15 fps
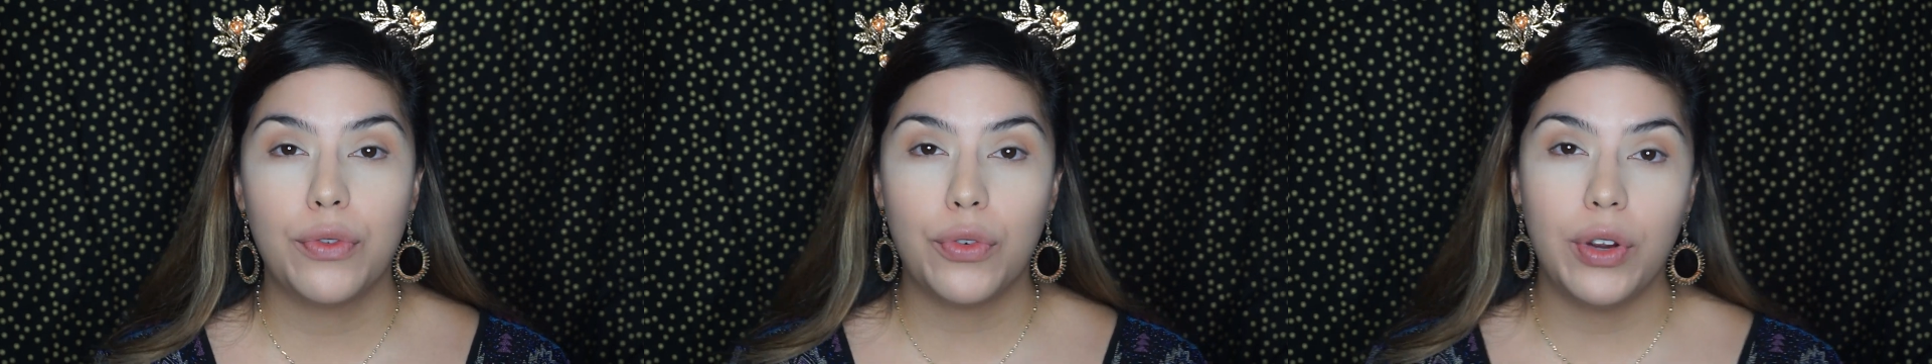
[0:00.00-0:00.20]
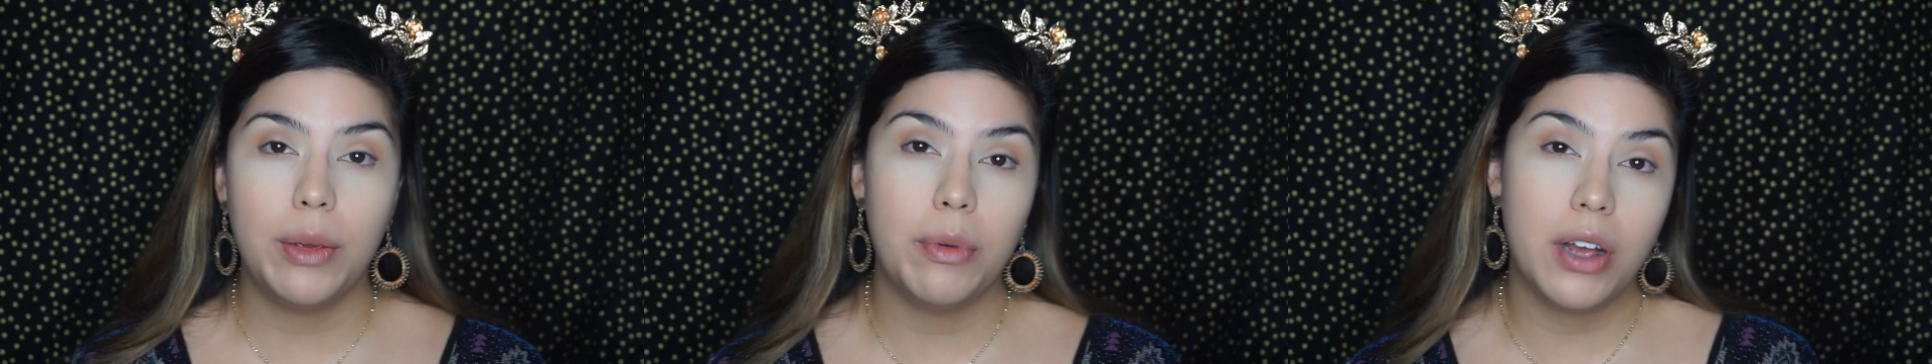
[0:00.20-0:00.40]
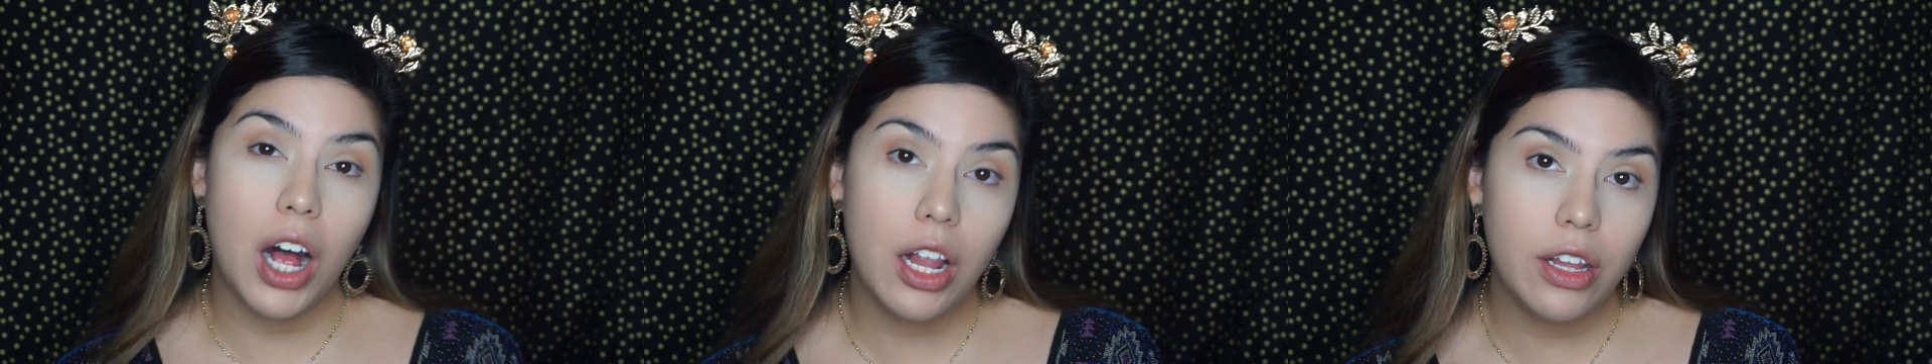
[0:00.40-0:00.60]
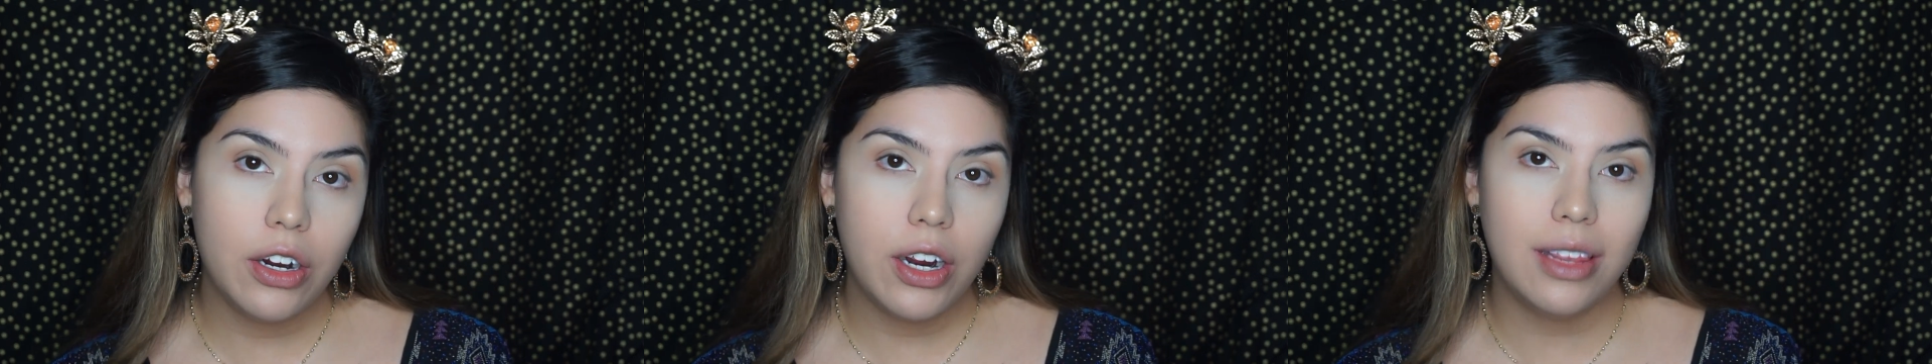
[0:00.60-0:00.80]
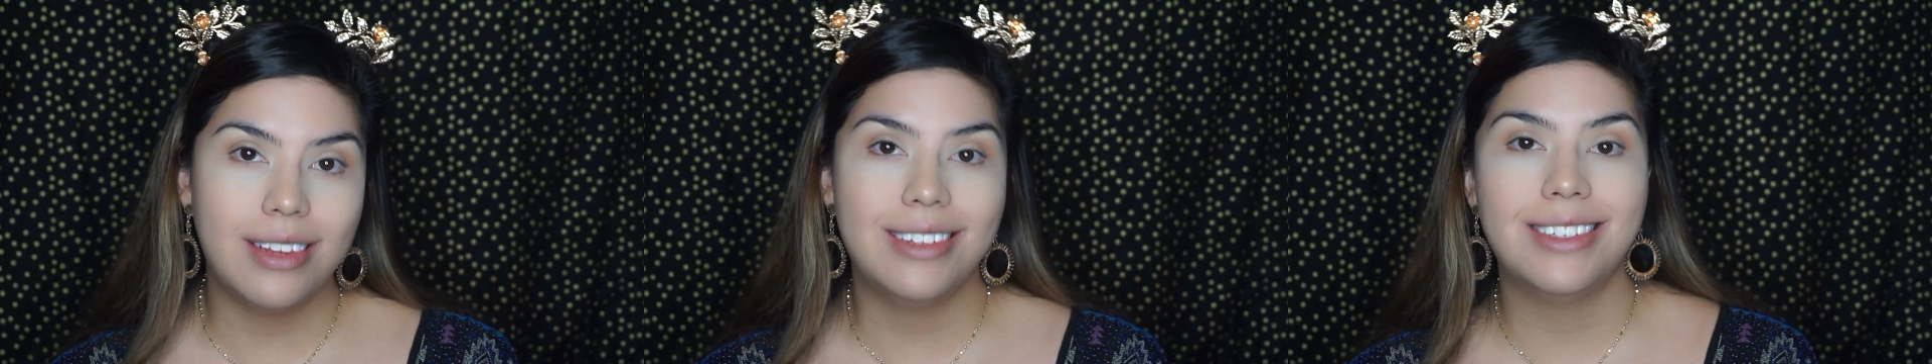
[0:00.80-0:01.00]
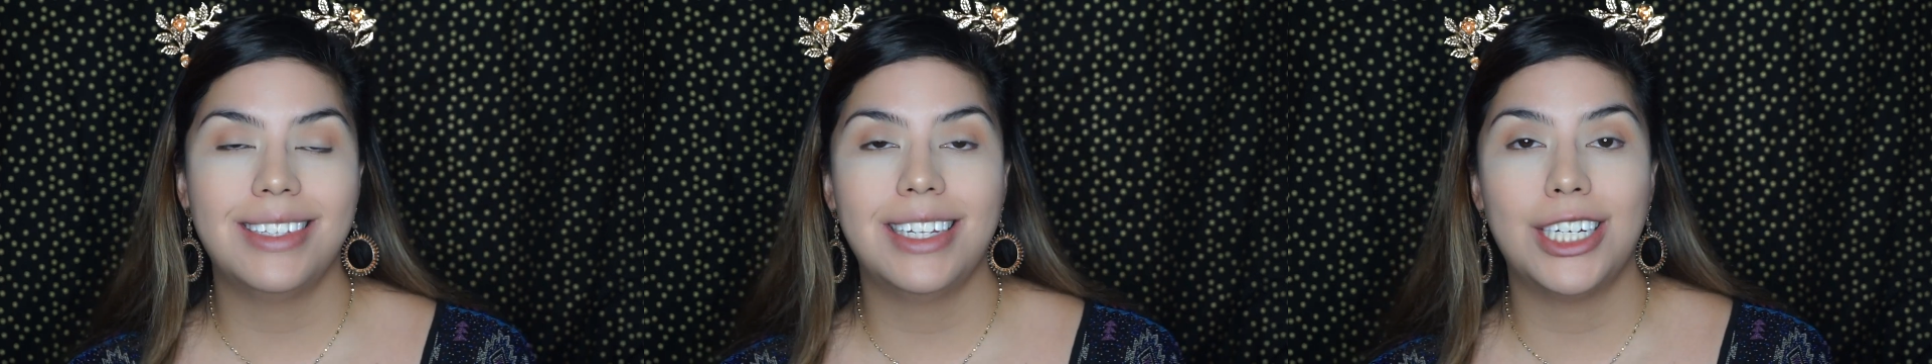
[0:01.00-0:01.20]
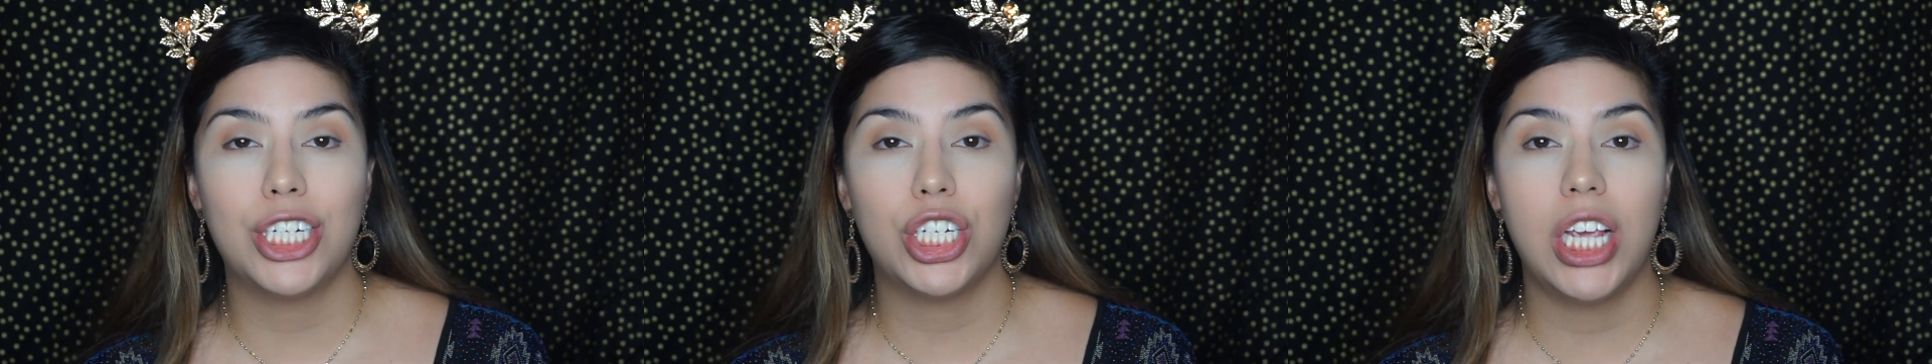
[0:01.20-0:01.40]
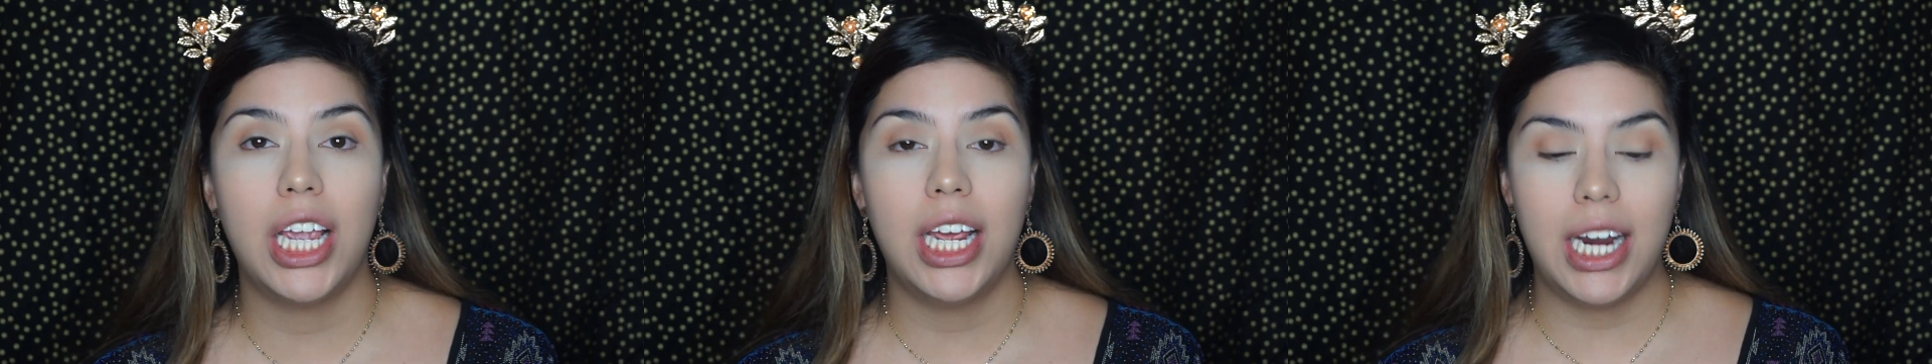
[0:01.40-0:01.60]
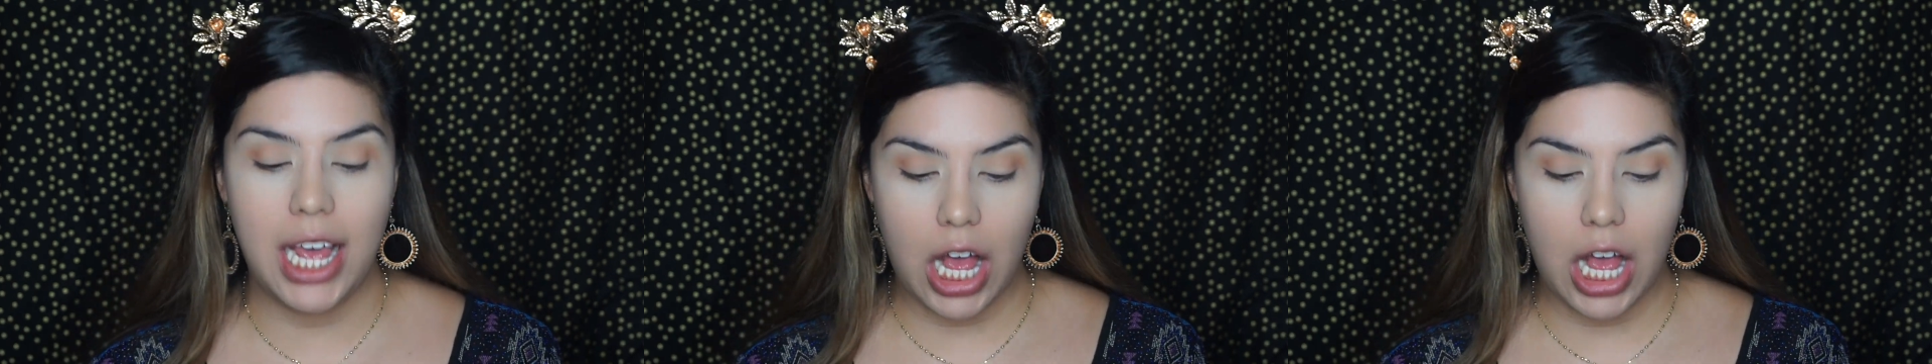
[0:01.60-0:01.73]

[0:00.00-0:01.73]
Cream Color, and this is in the shade